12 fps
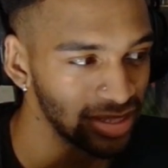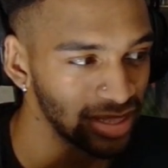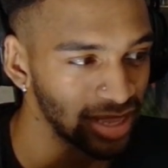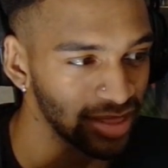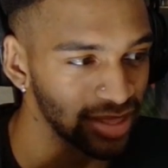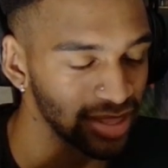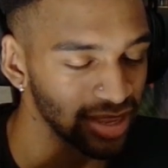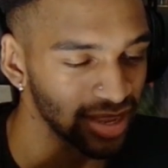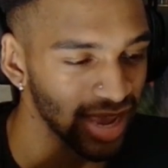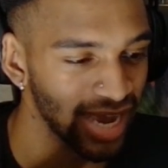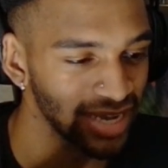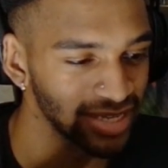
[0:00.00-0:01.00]
I think the
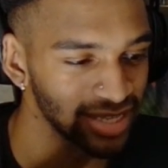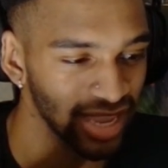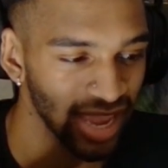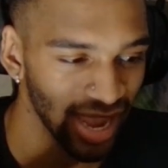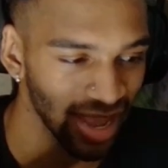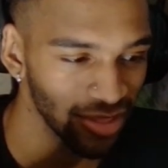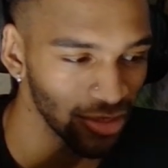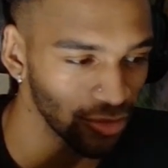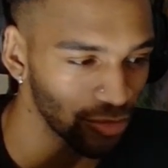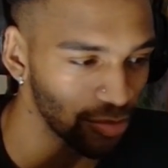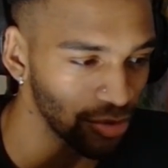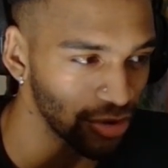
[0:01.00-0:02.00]
cast
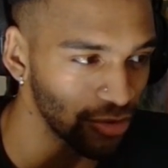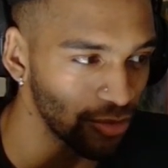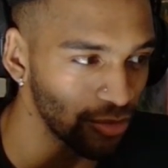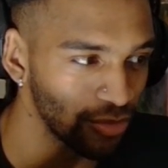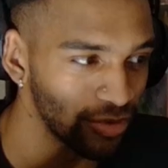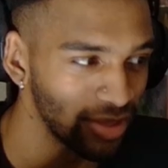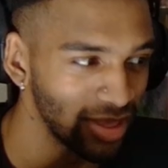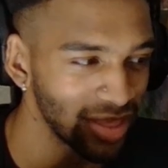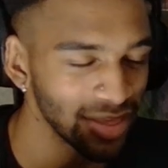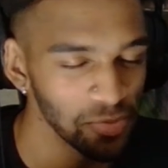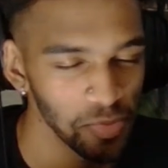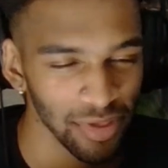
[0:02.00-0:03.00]
looks pretty cool.
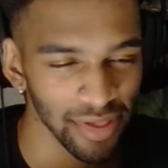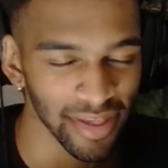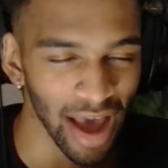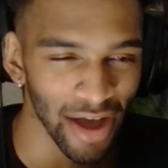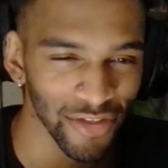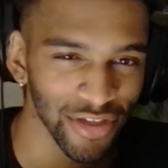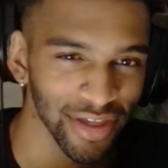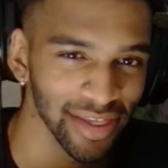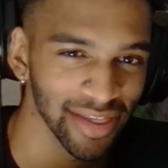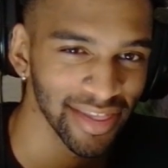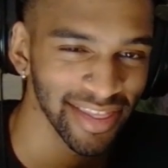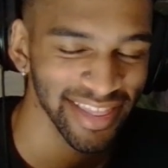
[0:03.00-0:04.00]

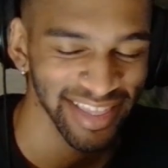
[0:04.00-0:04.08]
Sanji's...